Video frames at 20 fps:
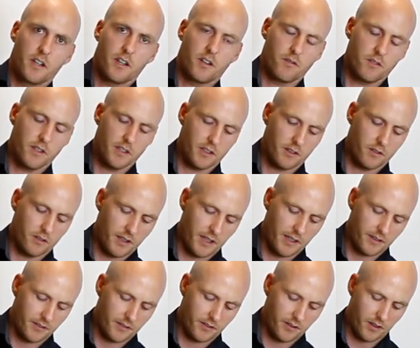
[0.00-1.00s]
A really good
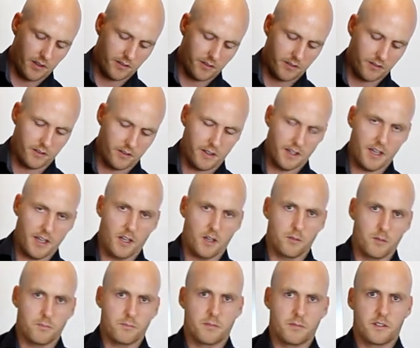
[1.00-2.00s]
exercise to do to
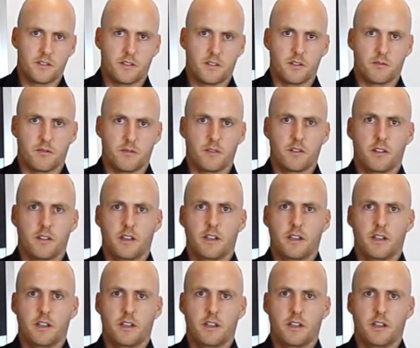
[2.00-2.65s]
help to